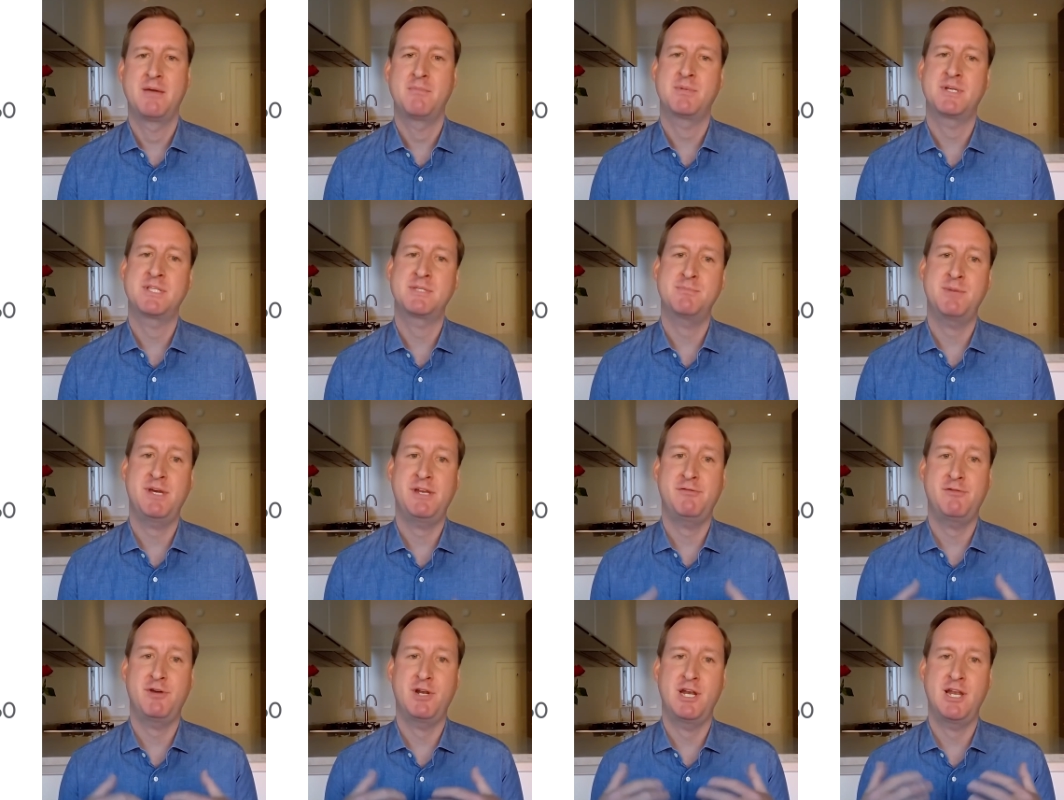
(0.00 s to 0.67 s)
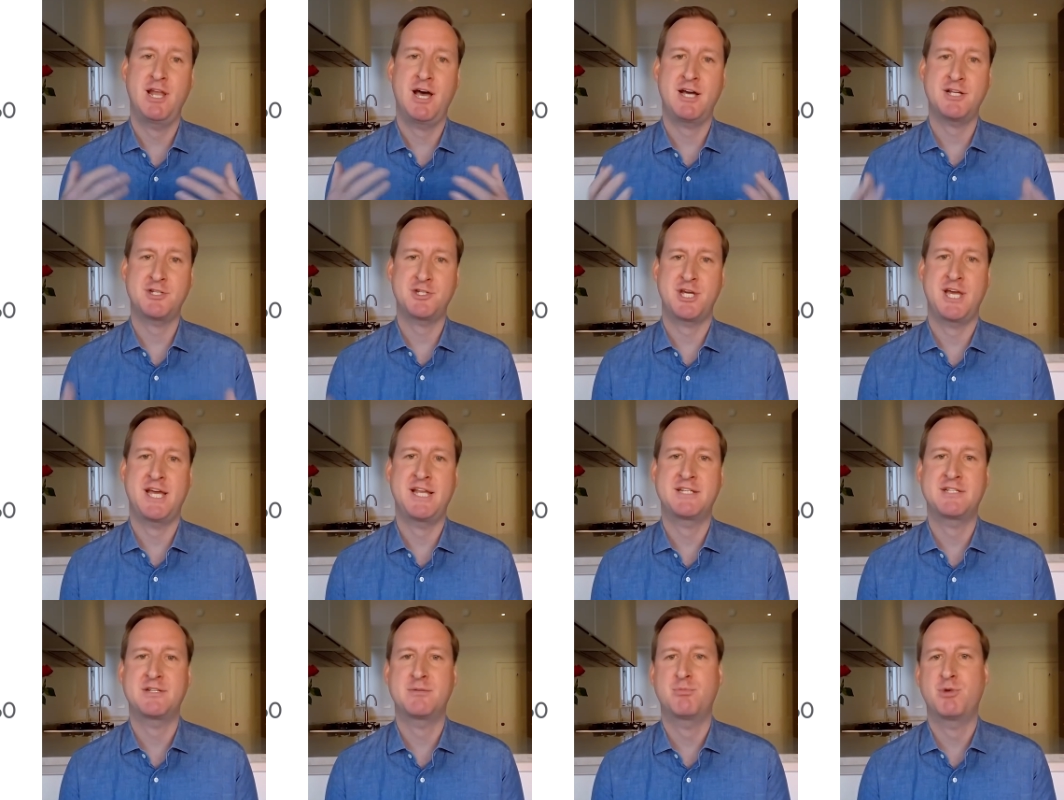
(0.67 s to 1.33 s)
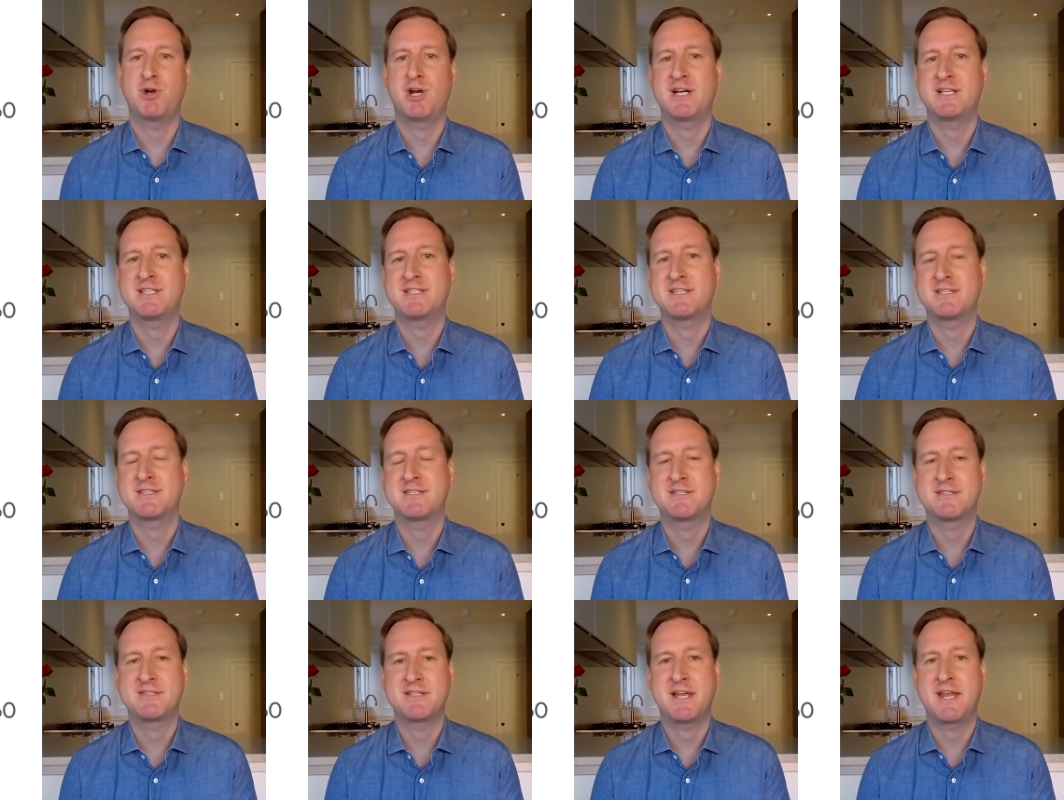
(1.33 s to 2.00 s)
but is made for larger
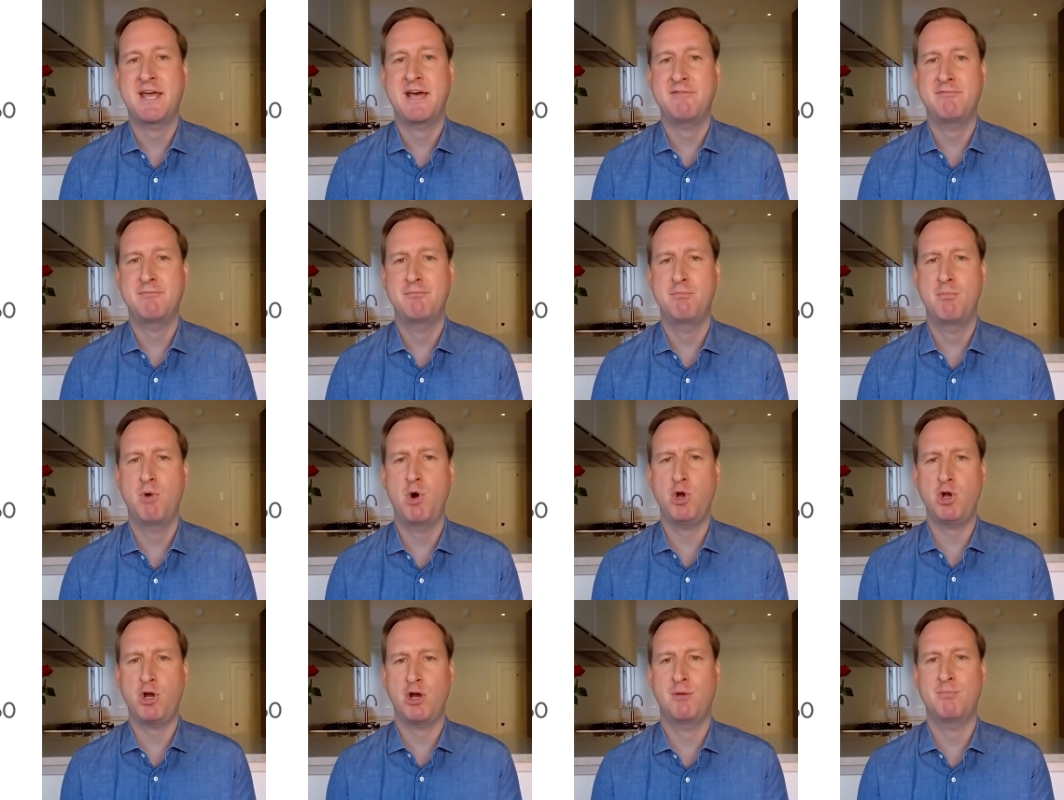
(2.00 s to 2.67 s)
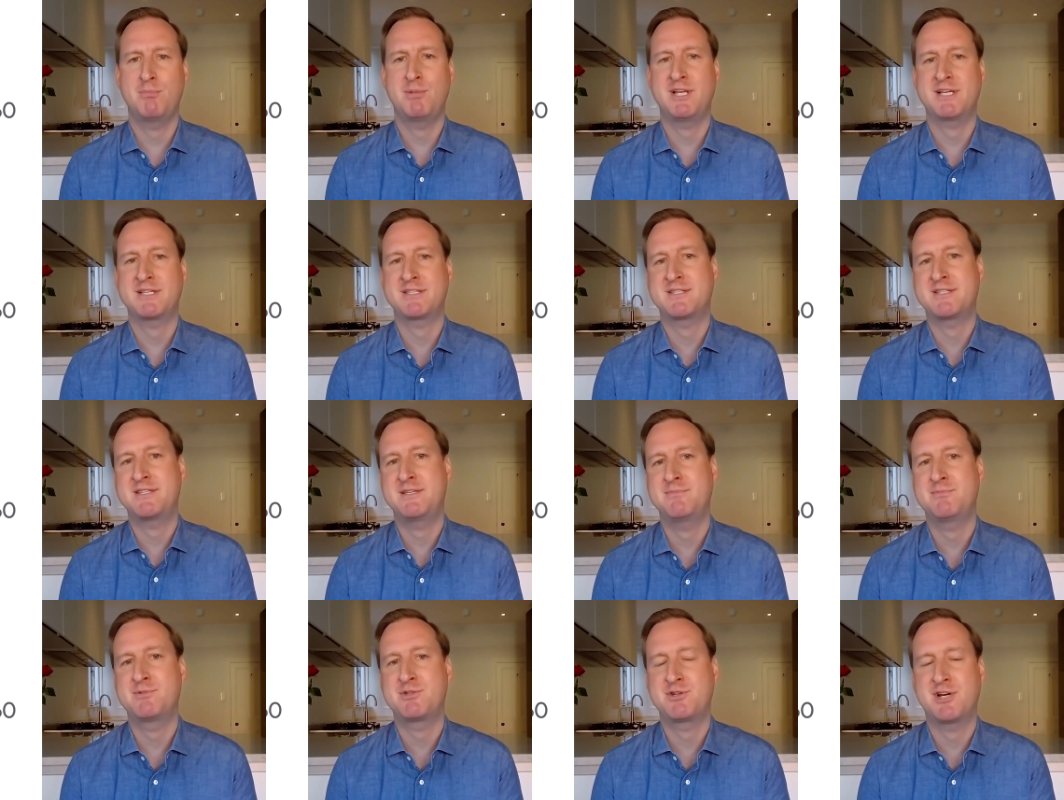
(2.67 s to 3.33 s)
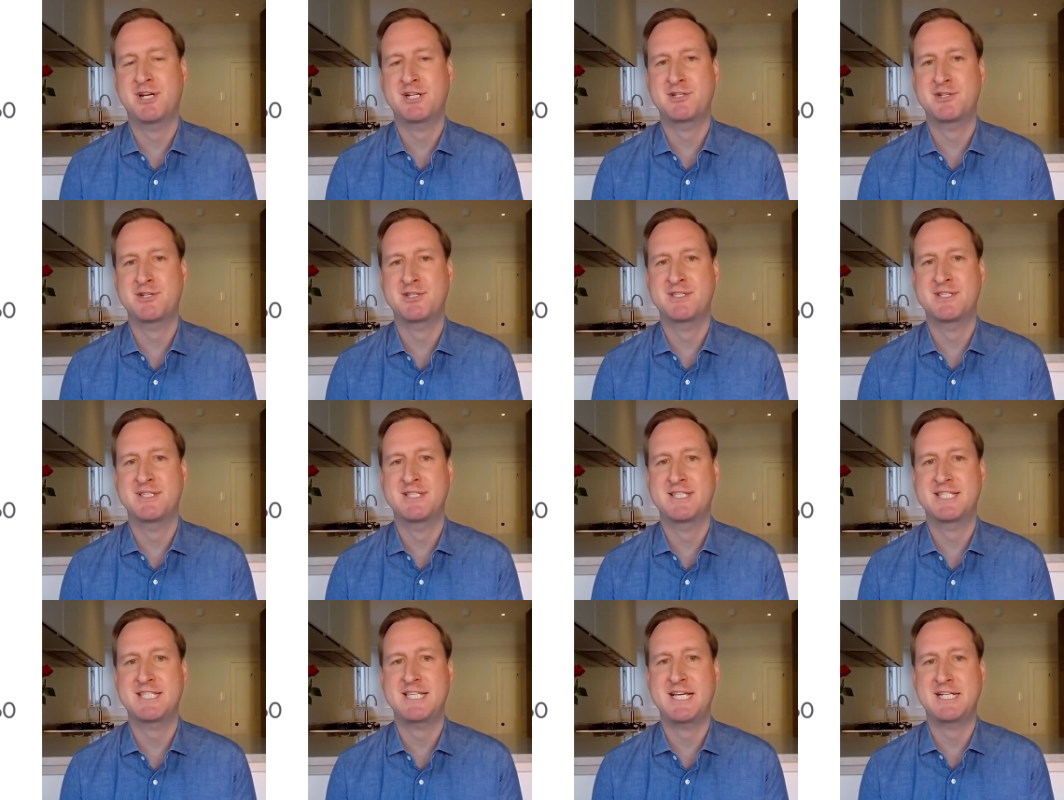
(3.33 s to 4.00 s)
enterprises that have more complex team
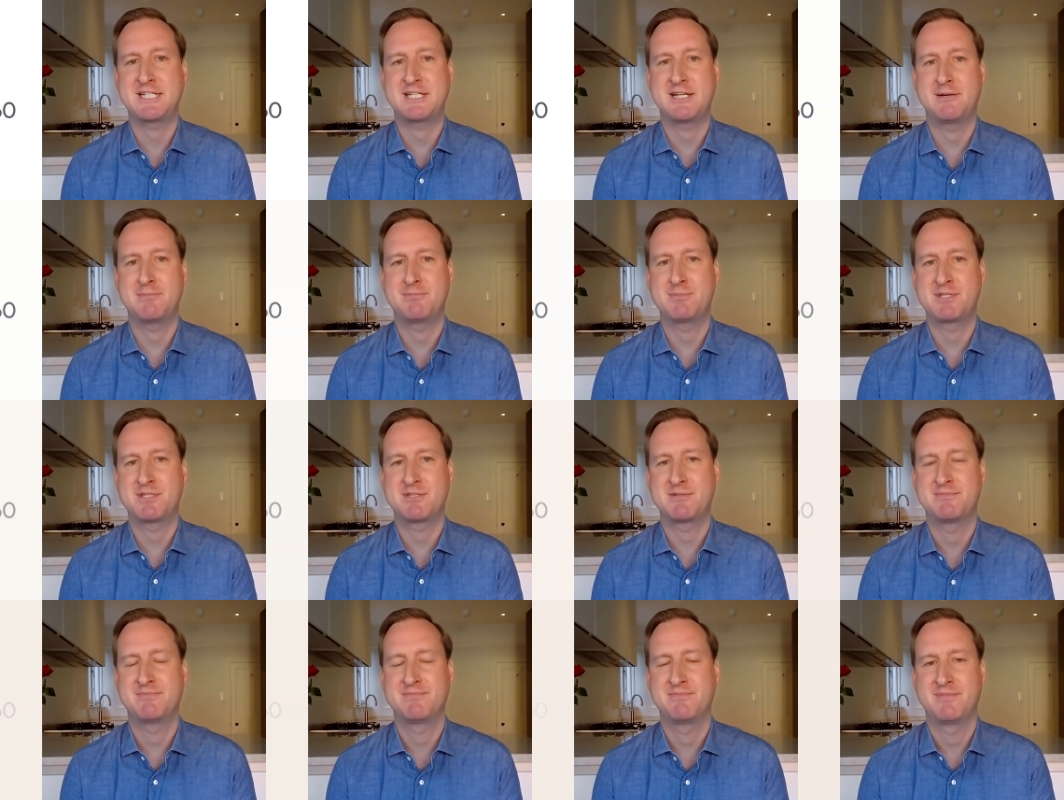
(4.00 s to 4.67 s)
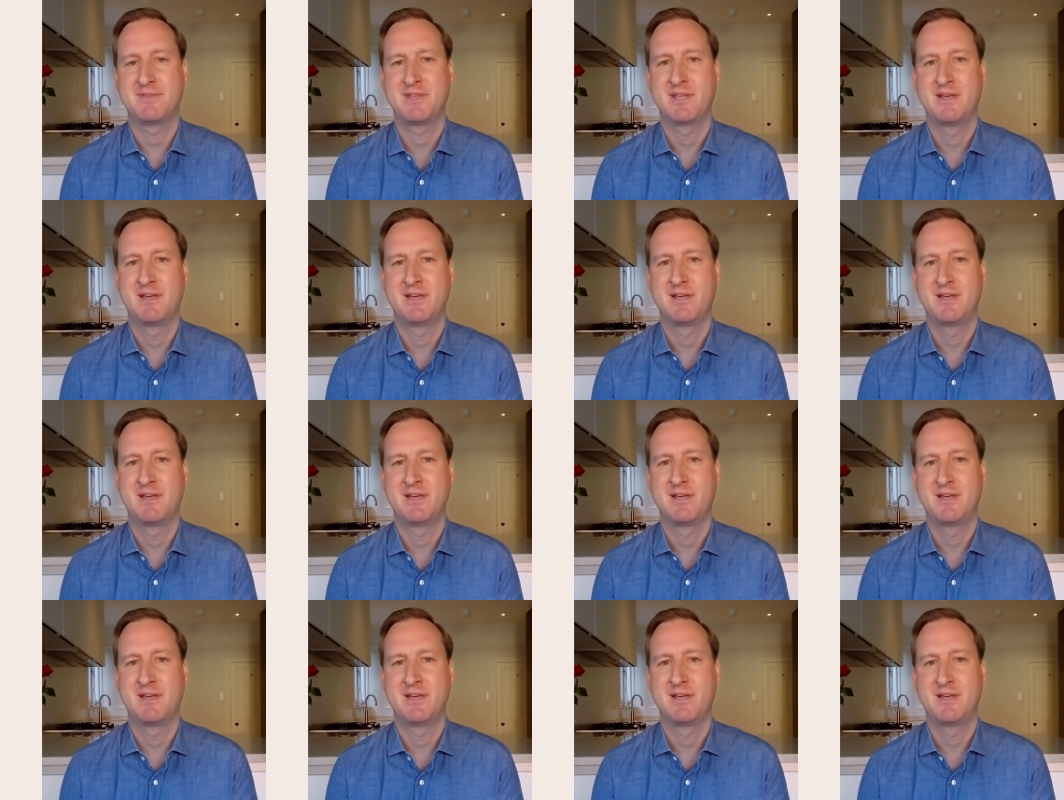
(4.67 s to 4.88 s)
structures and setups.